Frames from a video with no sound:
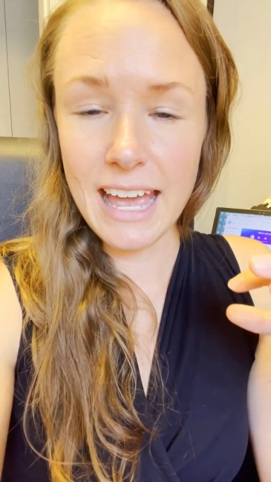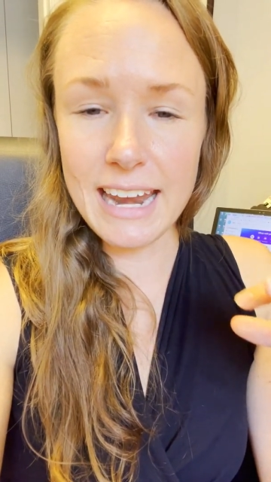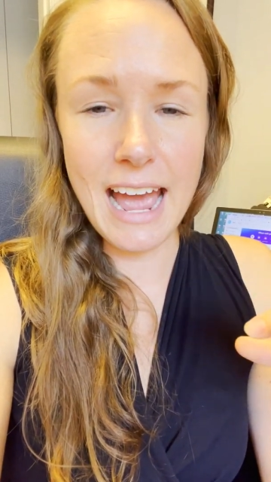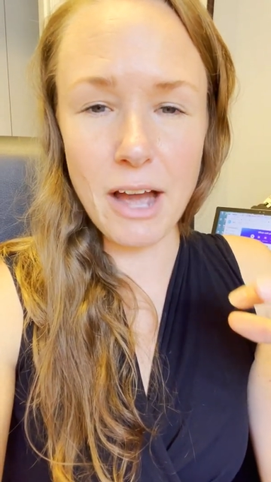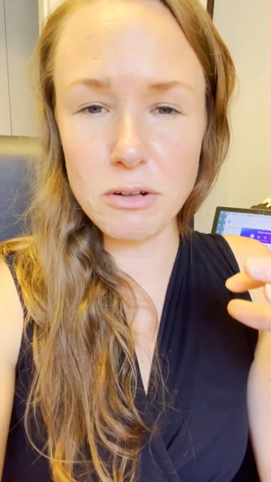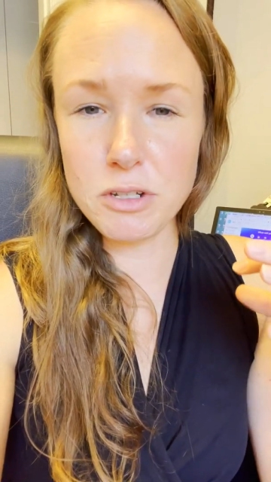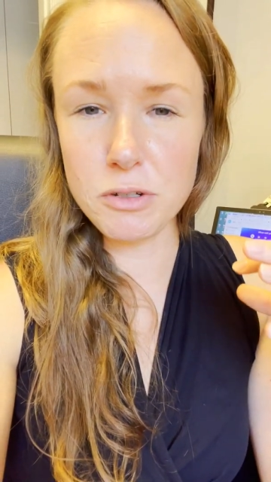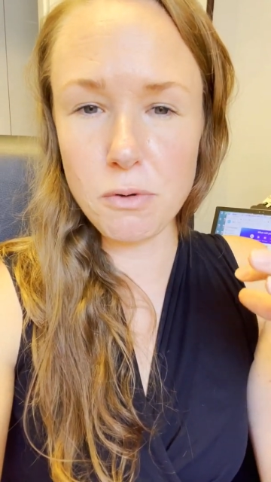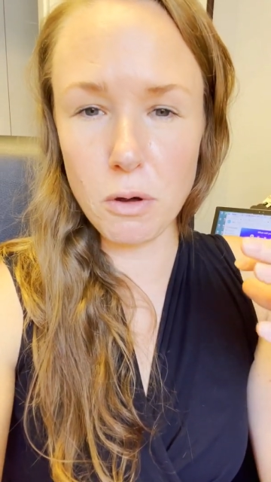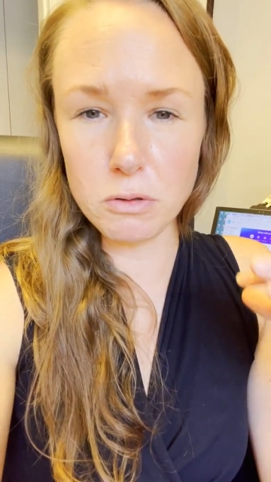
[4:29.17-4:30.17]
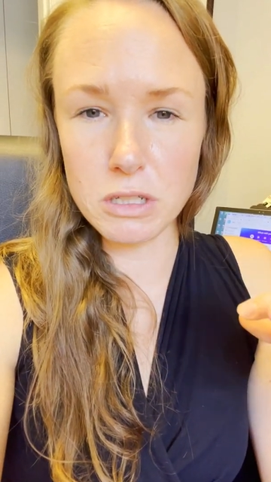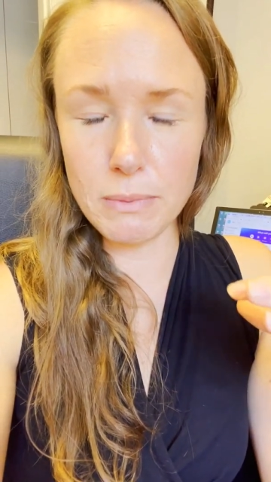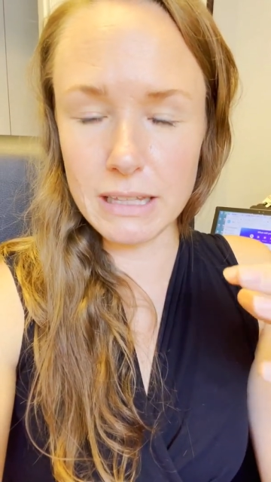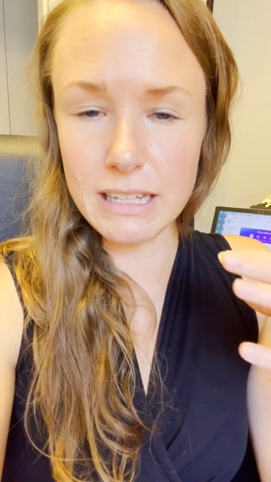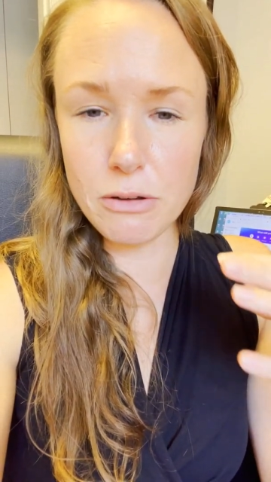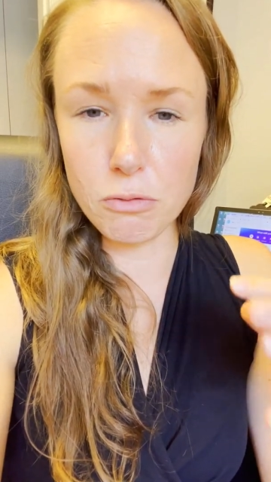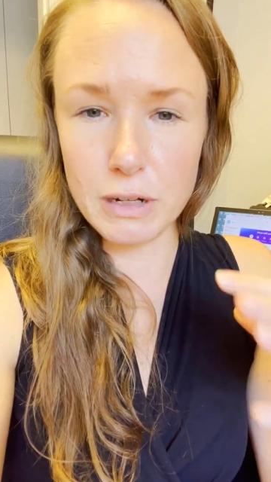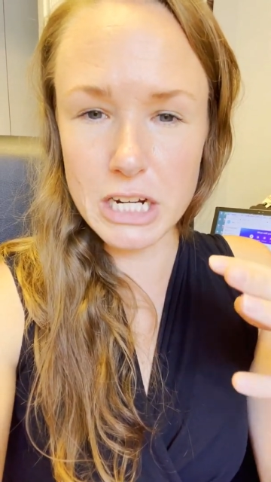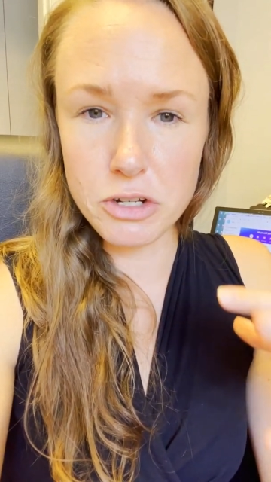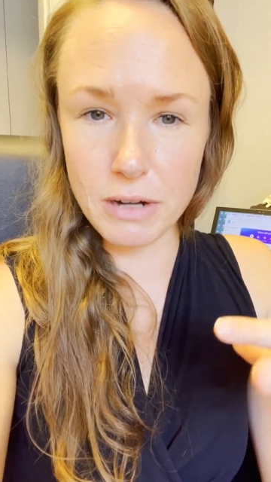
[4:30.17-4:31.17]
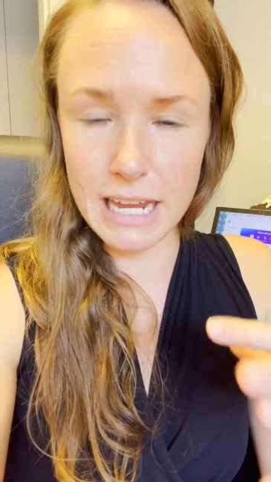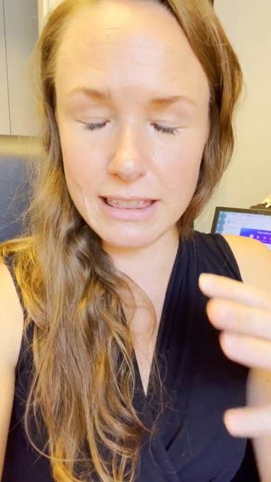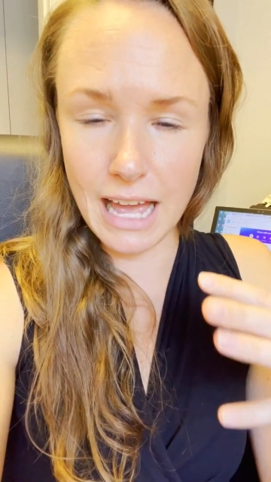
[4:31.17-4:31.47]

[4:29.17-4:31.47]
and how to ultimately retrain